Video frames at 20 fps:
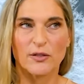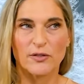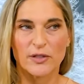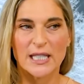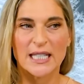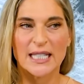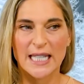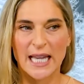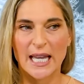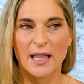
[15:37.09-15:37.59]

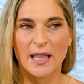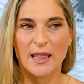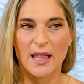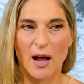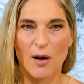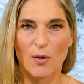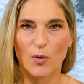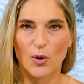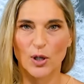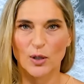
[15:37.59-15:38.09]
even say
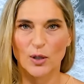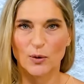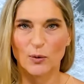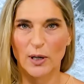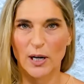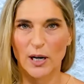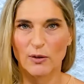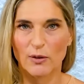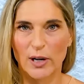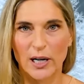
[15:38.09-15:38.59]
that word when
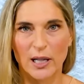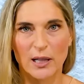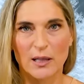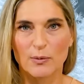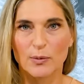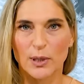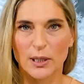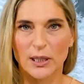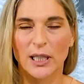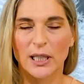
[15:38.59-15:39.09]
I read it in the
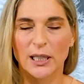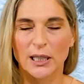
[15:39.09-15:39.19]
book. I